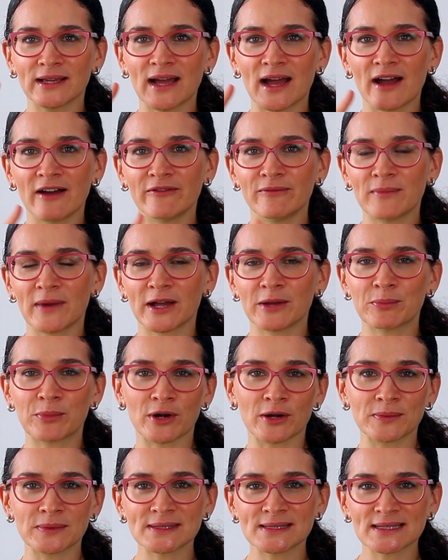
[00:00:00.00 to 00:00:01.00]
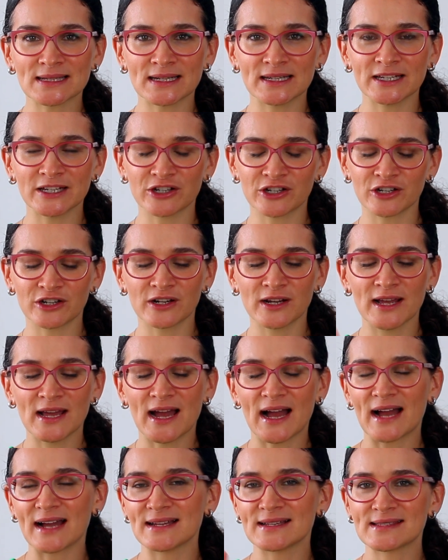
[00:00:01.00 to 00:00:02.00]
have my purpose clear,
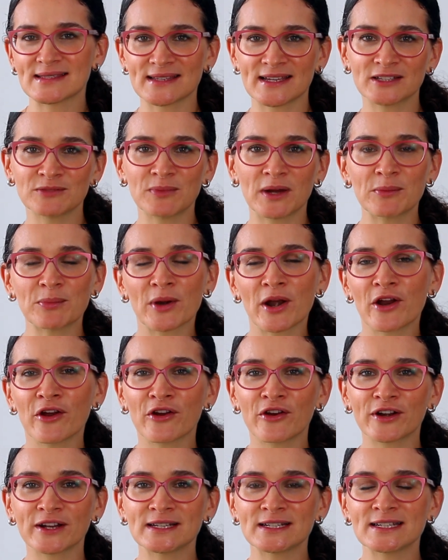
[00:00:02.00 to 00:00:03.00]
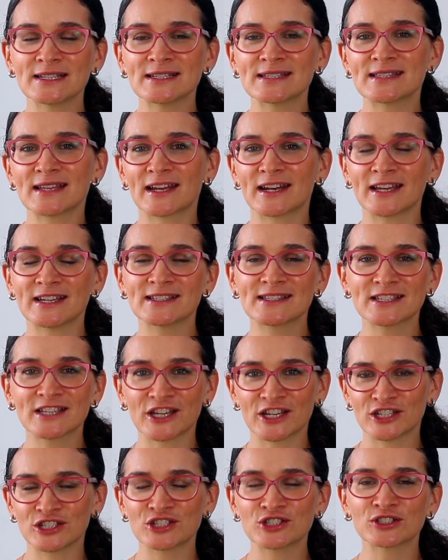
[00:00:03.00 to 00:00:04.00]
I set my priorities, and I
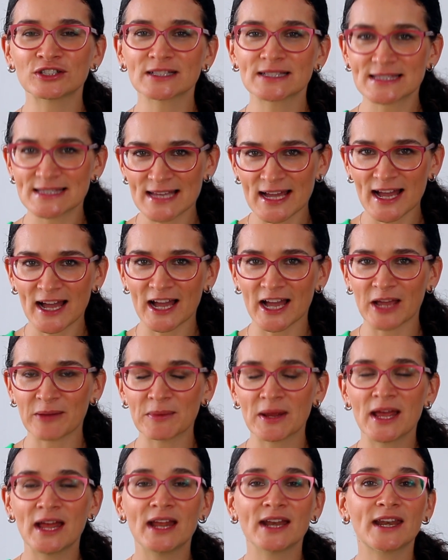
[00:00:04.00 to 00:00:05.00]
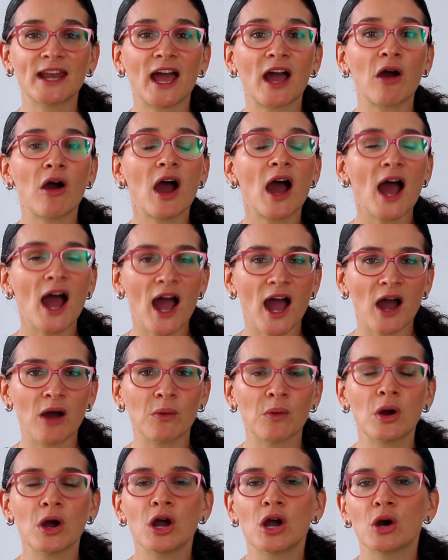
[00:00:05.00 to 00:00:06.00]
schedule time. Now,
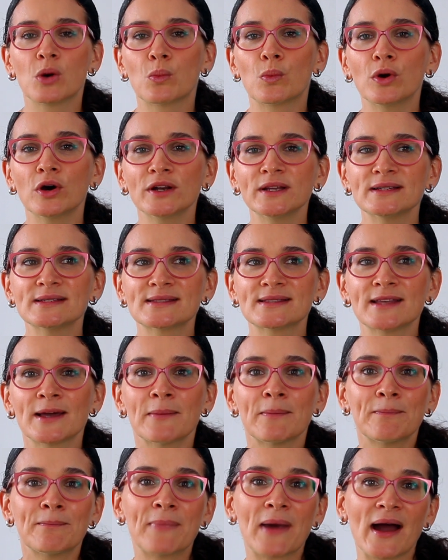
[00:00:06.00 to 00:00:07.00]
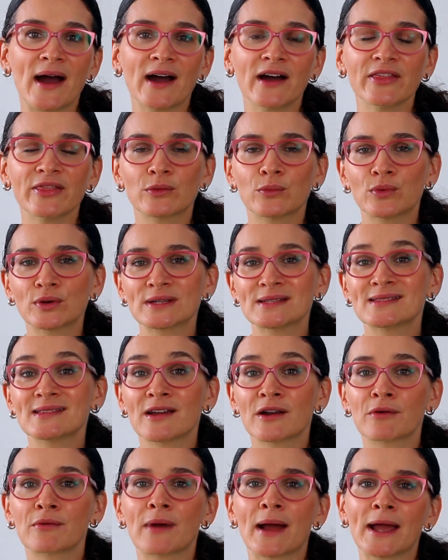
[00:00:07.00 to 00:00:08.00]
how? What is the path? What is
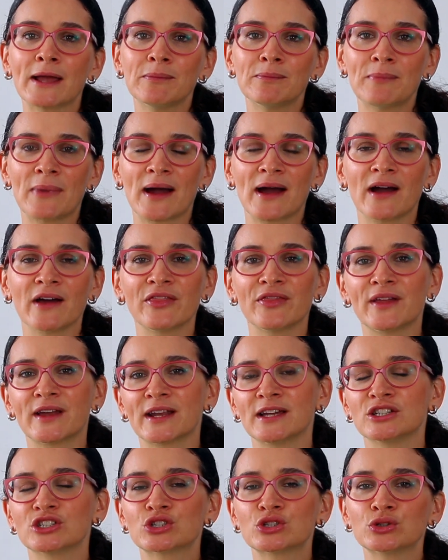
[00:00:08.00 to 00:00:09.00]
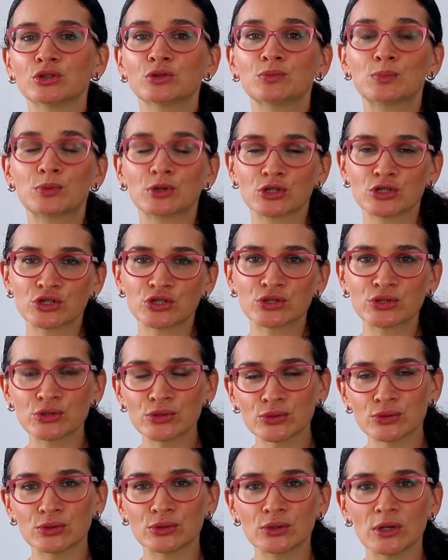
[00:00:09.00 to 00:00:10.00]
the right path that I should
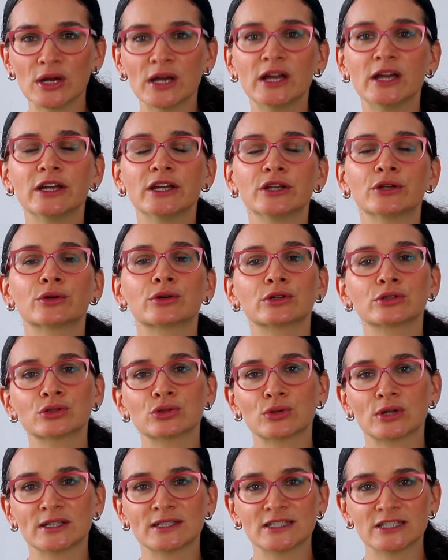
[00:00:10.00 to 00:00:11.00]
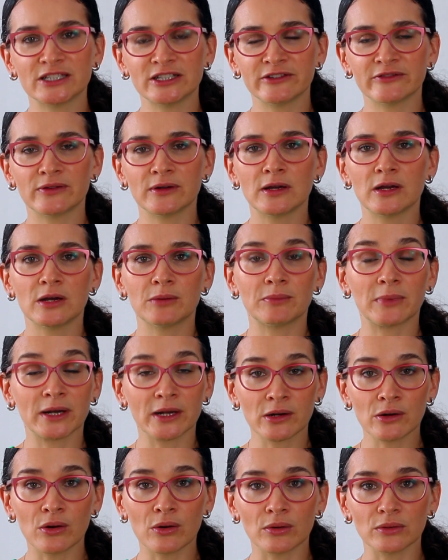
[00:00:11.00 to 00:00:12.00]
pursue in order to achieve my
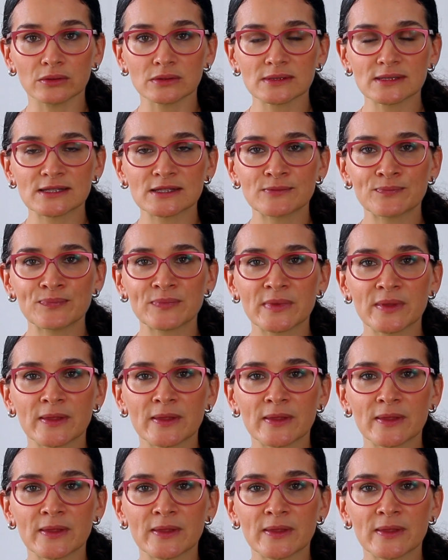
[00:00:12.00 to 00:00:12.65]
goals?